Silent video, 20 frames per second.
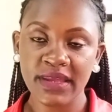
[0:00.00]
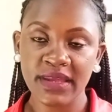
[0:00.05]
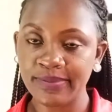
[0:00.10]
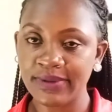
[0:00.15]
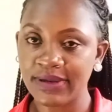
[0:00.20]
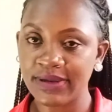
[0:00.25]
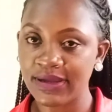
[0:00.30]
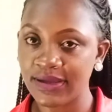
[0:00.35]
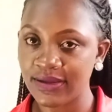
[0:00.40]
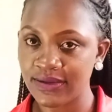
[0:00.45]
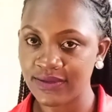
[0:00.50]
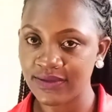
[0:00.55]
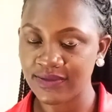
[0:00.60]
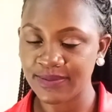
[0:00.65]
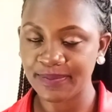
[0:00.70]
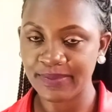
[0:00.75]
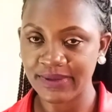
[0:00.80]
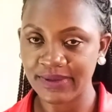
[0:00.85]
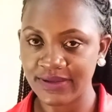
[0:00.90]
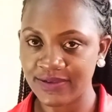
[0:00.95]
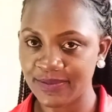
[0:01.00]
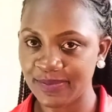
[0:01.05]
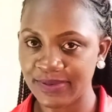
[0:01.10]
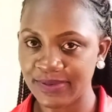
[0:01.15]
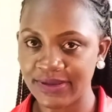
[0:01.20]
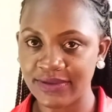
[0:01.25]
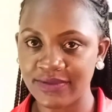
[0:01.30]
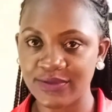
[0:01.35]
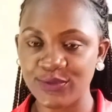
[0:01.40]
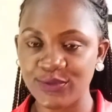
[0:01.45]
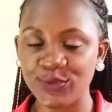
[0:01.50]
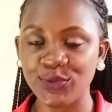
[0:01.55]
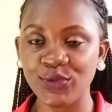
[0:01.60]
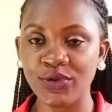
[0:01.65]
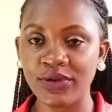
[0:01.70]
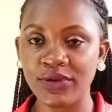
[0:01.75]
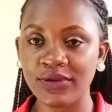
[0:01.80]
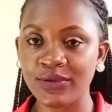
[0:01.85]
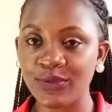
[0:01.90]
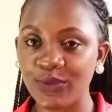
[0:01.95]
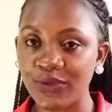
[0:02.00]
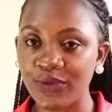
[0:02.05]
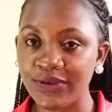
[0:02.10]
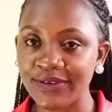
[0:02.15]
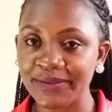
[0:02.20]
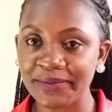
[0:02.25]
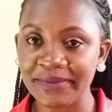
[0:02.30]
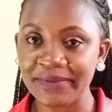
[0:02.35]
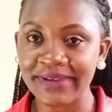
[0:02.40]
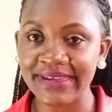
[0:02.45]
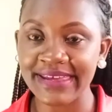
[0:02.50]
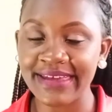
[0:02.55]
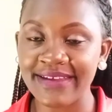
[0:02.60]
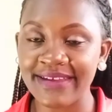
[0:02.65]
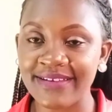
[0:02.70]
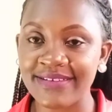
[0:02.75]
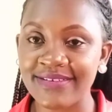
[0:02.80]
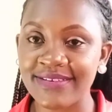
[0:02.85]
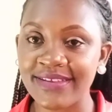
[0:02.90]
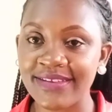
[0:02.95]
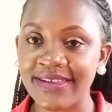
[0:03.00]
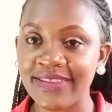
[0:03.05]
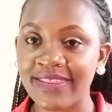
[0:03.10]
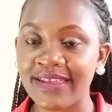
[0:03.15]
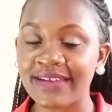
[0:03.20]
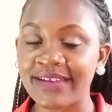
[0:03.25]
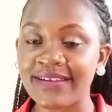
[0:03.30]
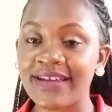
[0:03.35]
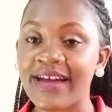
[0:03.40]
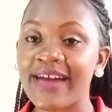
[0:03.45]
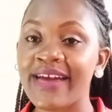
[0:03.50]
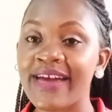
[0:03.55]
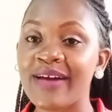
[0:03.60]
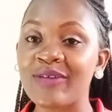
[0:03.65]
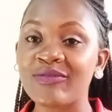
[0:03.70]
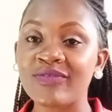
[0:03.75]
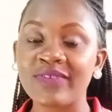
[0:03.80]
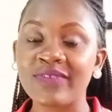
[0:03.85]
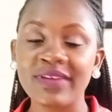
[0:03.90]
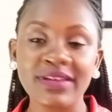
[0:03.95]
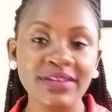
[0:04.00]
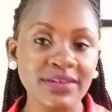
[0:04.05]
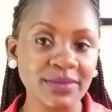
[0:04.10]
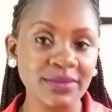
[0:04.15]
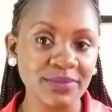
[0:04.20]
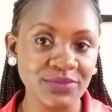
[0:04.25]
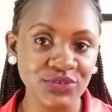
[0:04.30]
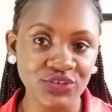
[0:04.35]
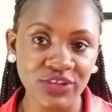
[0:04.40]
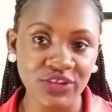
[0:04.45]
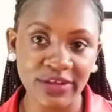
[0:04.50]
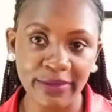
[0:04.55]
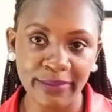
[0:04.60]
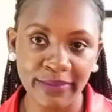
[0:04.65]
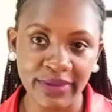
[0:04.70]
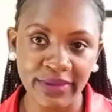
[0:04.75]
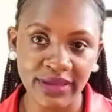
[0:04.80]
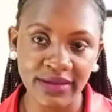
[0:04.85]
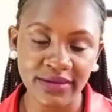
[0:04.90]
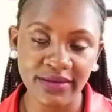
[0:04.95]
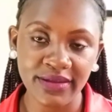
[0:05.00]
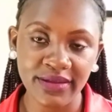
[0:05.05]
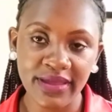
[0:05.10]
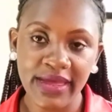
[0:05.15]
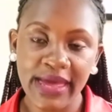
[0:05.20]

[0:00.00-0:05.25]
Please do not quote me and say that I am victim shaming,